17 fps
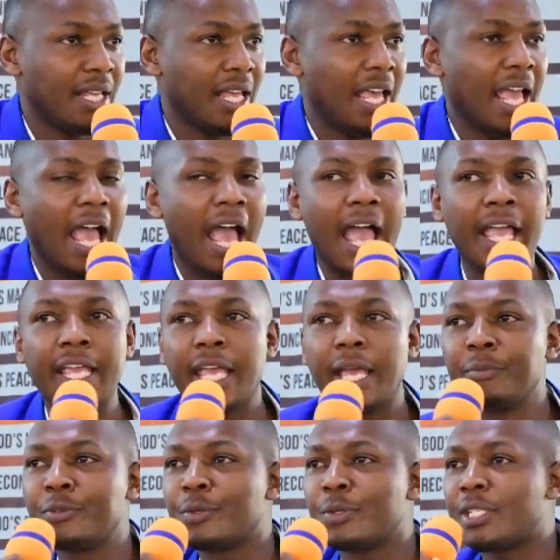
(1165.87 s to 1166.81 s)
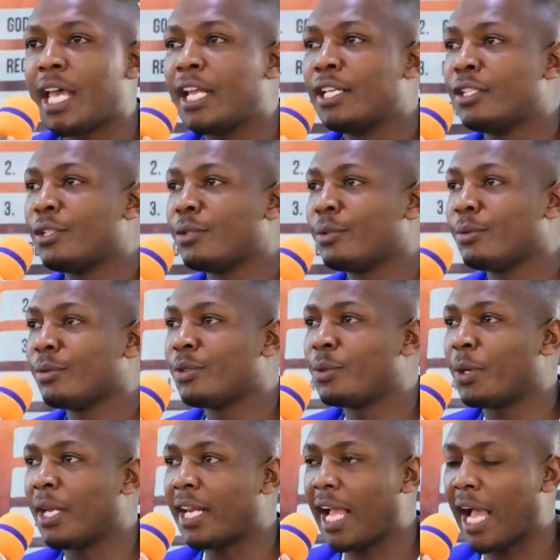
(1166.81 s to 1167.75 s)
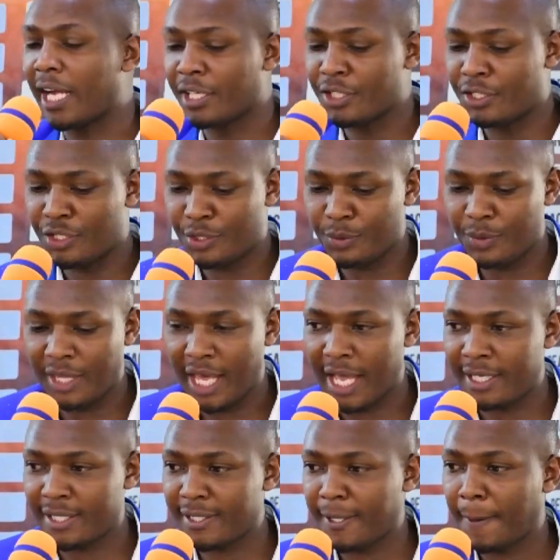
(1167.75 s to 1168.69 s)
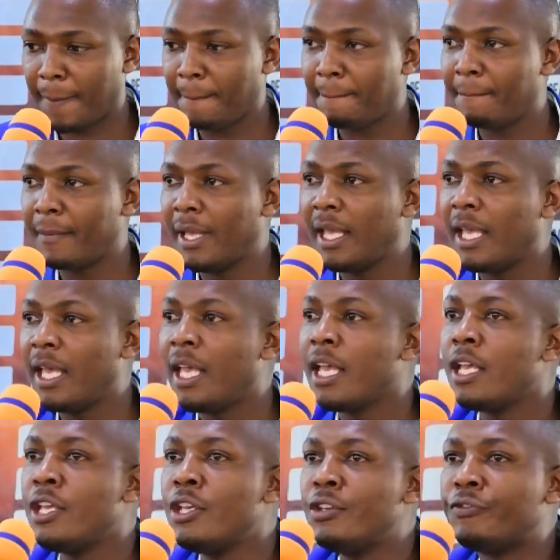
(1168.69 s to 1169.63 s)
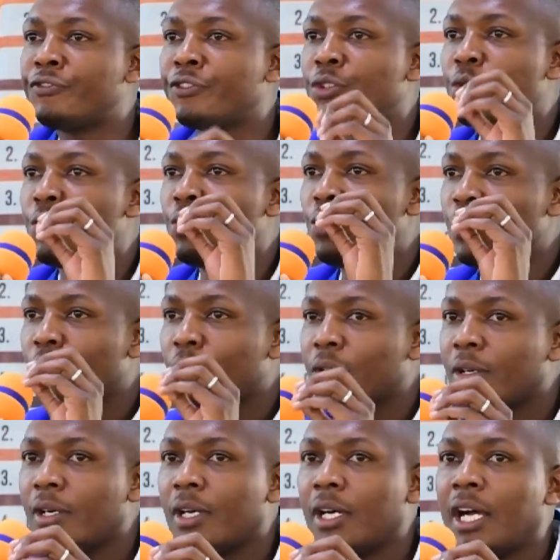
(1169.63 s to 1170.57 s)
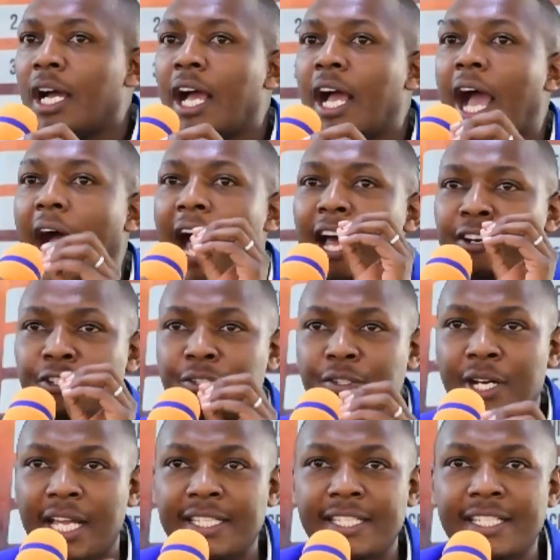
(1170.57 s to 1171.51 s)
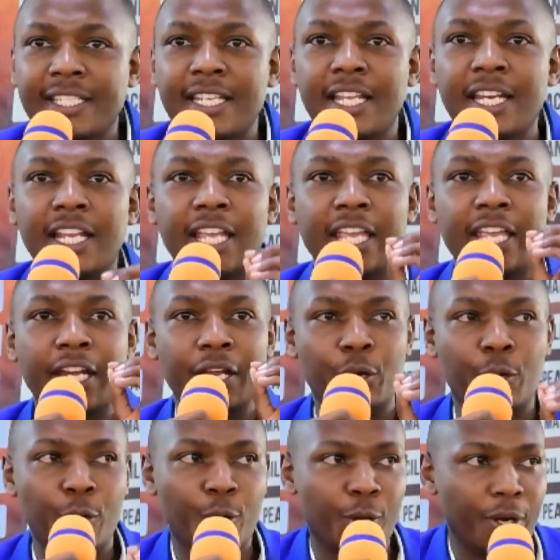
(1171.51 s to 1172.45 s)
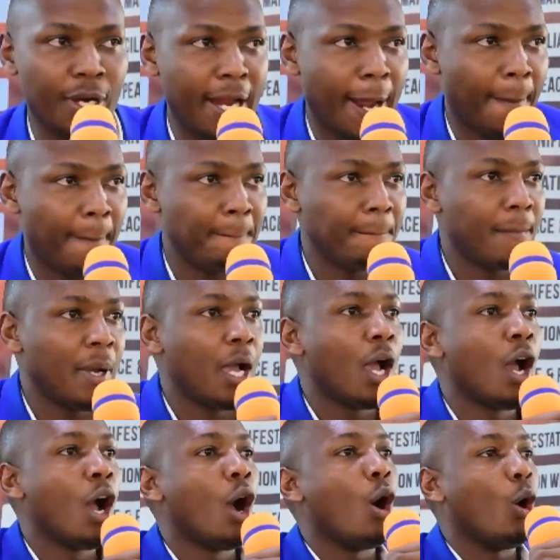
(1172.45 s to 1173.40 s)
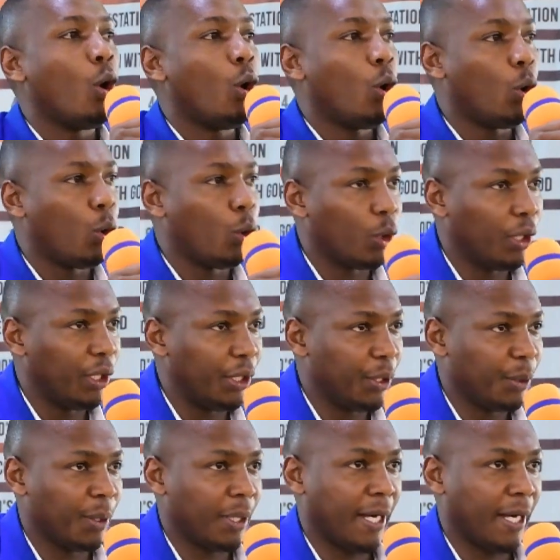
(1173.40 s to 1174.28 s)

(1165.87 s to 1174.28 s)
I came to tell you, to encourage you that if you are trusting in God, hold on.